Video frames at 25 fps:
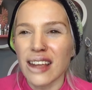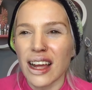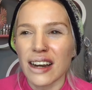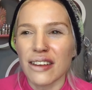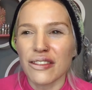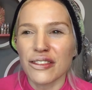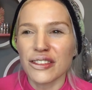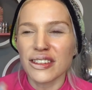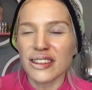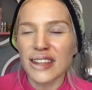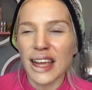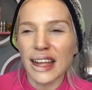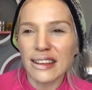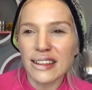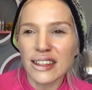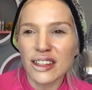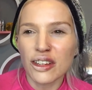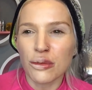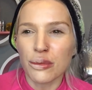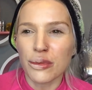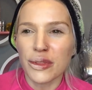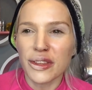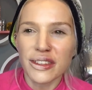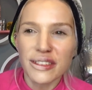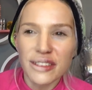kind of
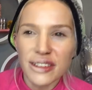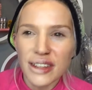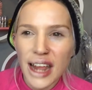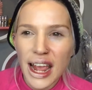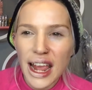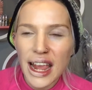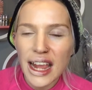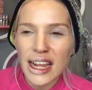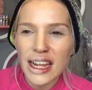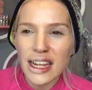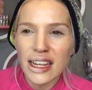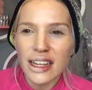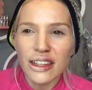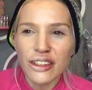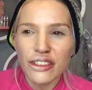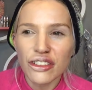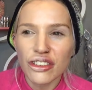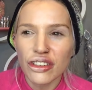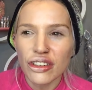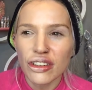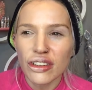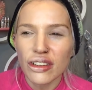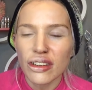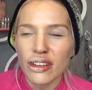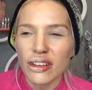setting up the
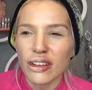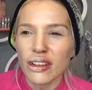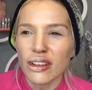stage